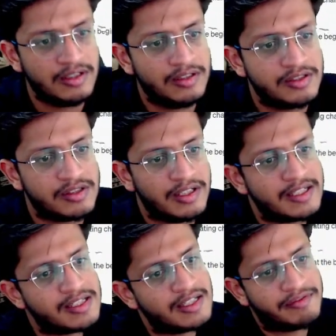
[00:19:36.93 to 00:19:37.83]
So let's say
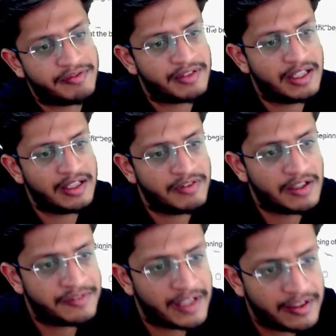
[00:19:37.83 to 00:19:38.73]
here we have 5
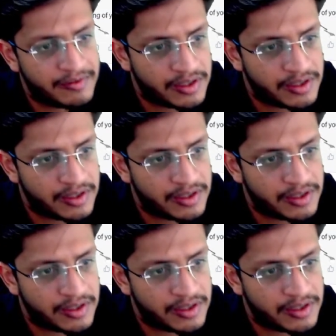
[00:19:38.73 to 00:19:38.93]
words,